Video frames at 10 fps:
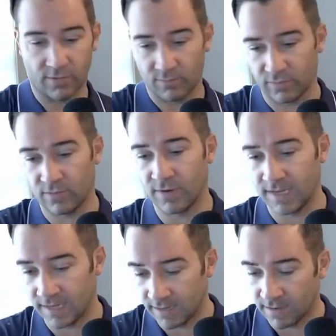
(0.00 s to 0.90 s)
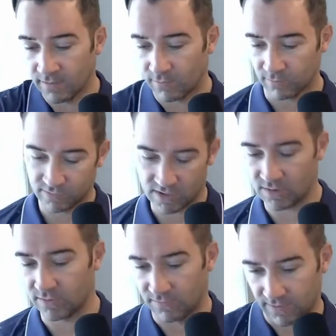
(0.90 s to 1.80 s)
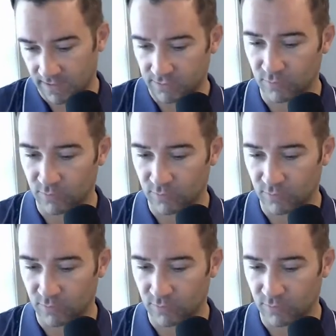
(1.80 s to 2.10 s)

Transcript: employee from start to finish,